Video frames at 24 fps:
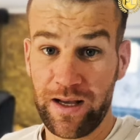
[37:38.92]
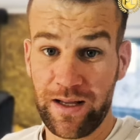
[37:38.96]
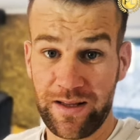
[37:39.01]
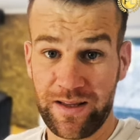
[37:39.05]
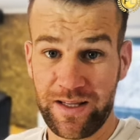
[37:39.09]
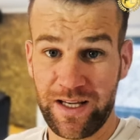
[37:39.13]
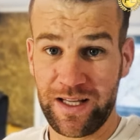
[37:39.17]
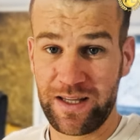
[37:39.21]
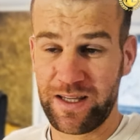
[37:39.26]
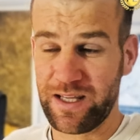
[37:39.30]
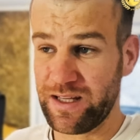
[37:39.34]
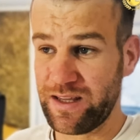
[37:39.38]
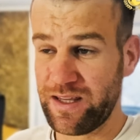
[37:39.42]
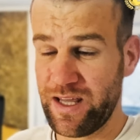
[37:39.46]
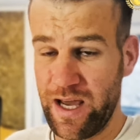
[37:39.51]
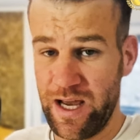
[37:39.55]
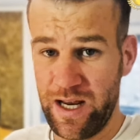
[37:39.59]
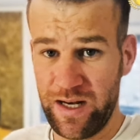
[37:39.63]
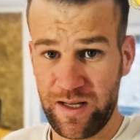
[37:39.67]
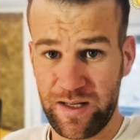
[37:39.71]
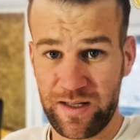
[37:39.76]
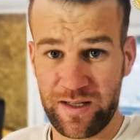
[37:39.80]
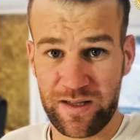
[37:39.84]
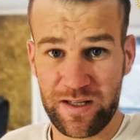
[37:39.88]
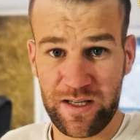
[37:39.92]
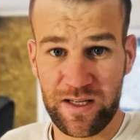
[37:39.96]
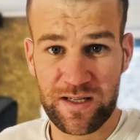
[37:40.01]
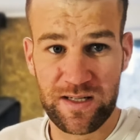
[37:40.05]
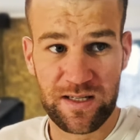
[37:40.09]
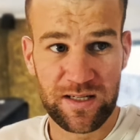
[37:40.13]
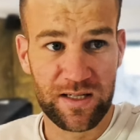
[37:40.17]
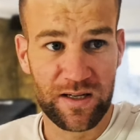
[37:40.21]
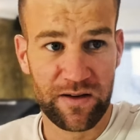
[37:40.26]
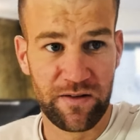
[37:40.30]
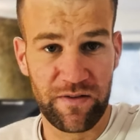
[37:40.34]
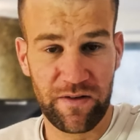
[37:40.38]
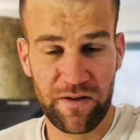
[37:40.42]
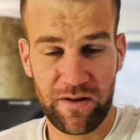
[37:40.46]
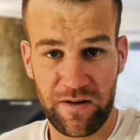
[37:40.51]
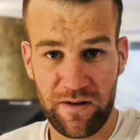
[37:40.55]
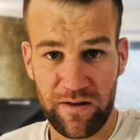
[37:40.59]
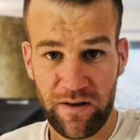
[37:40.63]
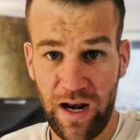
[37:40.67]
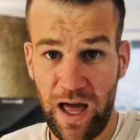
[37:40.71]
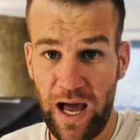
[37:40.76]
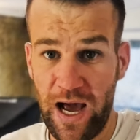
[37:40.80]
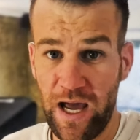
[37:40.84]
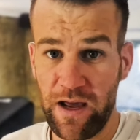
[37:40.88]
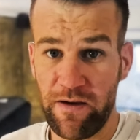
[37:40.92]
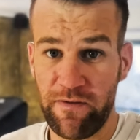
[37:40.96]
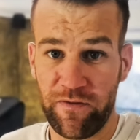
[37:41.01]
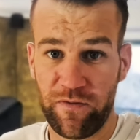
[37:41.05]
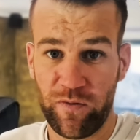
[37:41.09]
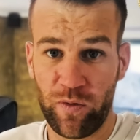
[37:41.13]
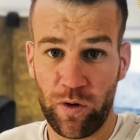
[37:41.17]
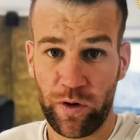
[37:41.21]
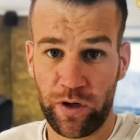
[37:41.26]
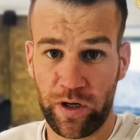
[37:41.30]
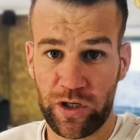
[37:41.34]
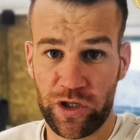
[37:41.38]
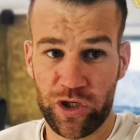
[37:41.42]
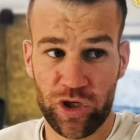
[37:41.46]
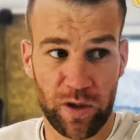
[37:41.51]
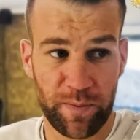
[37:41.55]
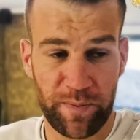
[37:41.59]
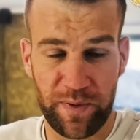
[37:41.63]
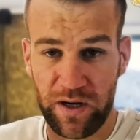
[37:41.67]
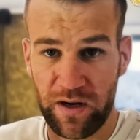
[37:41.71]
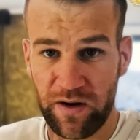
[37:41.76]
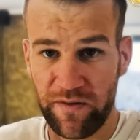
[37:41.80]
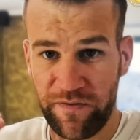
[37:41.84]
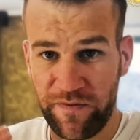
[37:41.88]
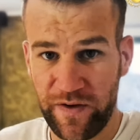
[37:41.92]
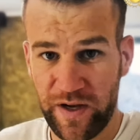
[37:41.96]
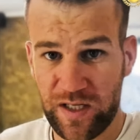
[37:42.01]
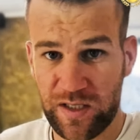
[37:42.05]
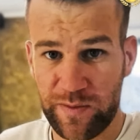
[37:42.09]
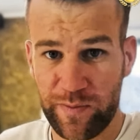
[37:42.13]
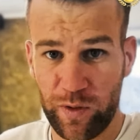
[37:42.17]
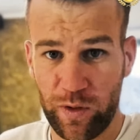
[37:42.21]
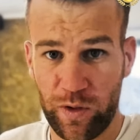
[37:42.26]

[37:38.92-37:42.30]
that attended this live workshop in a Facebook